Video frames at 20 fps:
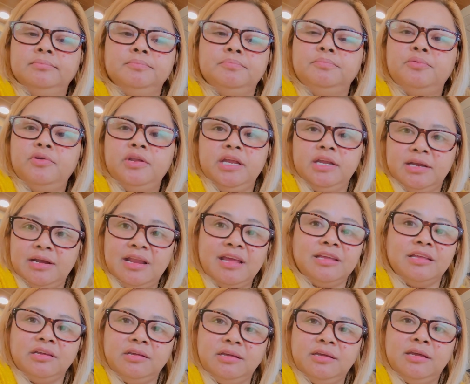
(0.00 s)
put it
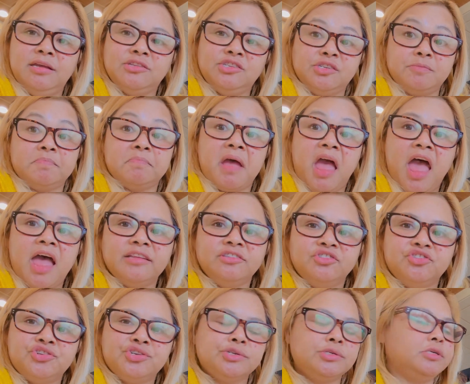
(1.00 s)
like it's a
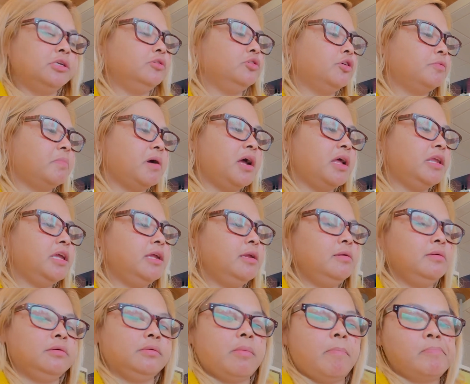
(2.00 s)
patch in your body.
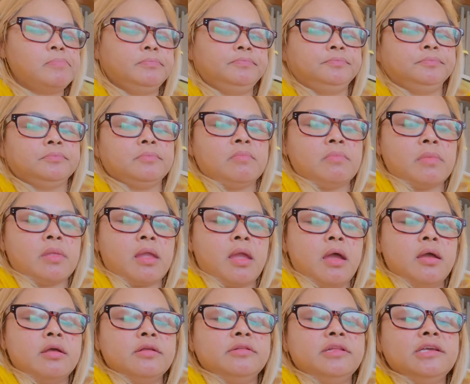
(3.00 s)

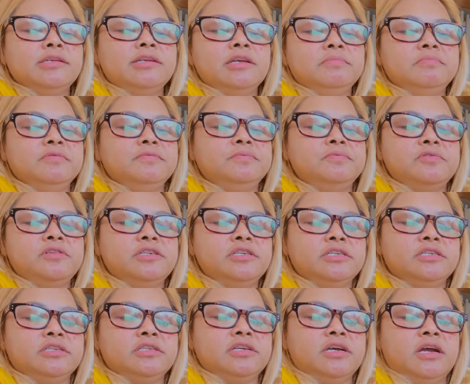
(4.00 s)
They said before
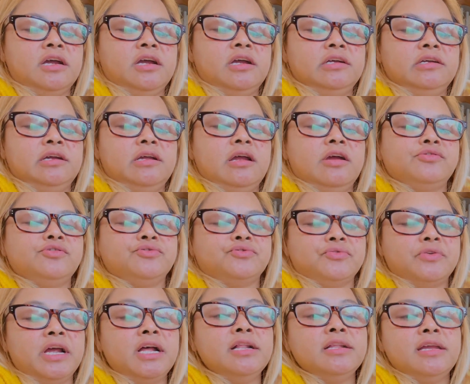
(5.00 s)
that
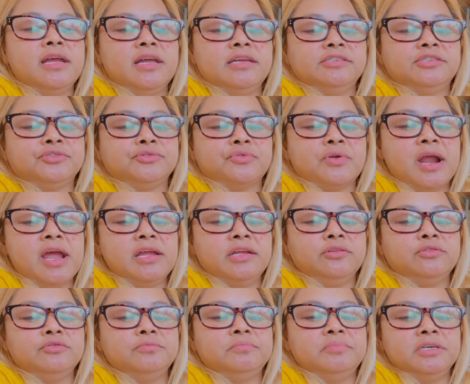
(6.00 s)
Australia is
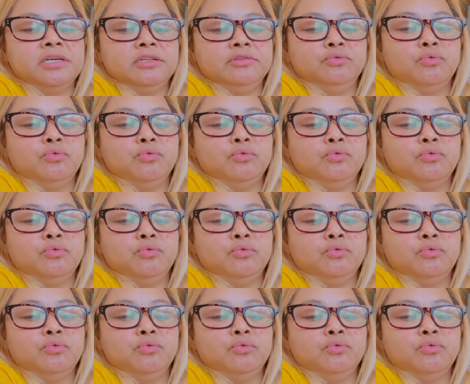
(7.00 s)
trying to build